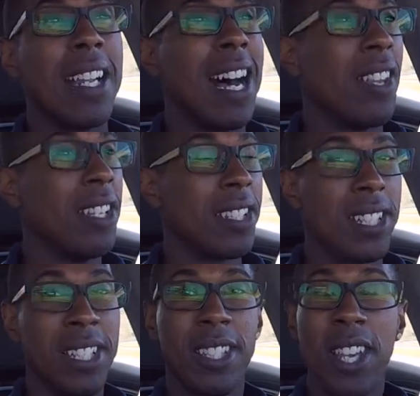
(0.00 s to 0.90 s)
Now this
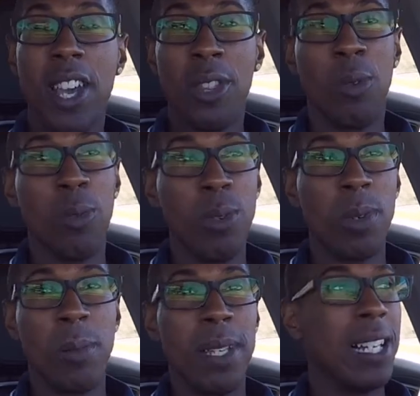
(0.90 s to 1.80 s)
is the
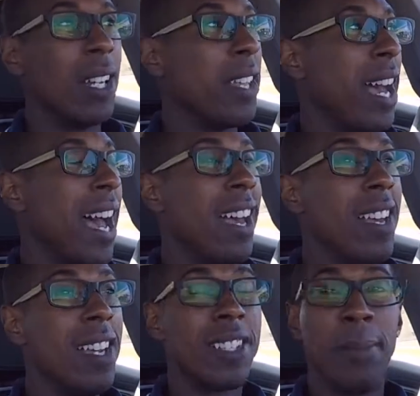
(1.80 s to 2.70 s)
rumor mill that
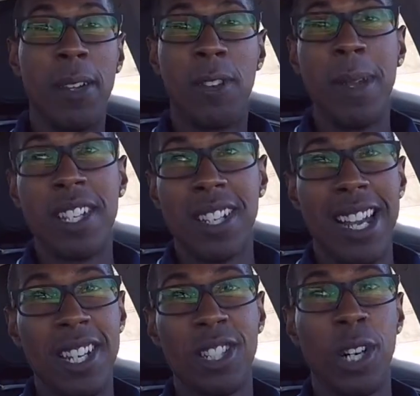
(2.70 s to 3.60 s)
some information
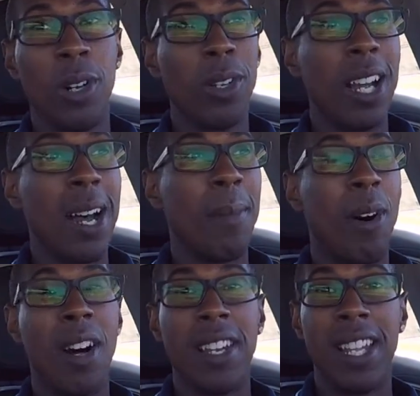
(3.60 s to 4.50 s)
has showed up
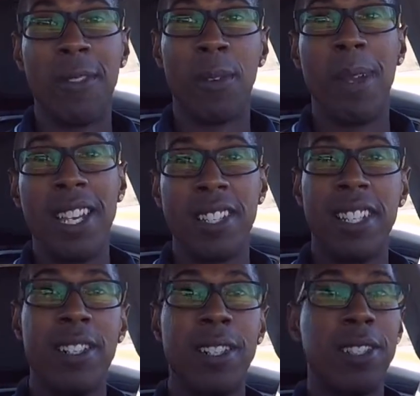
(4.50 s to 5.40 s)
on an
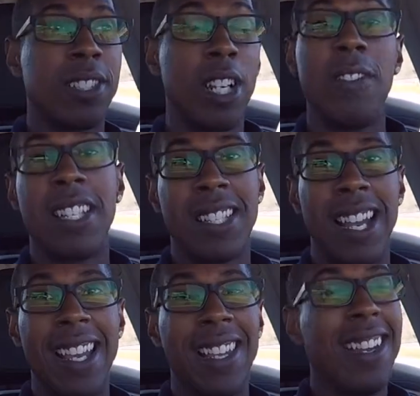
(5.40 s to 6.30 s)
informational service
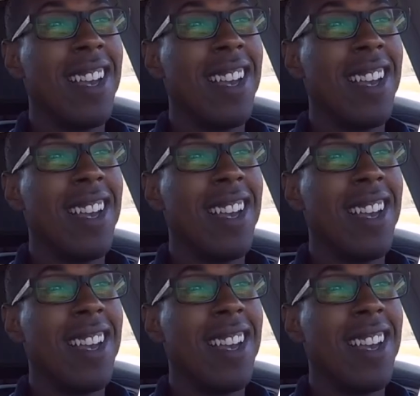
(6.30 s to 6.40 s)
site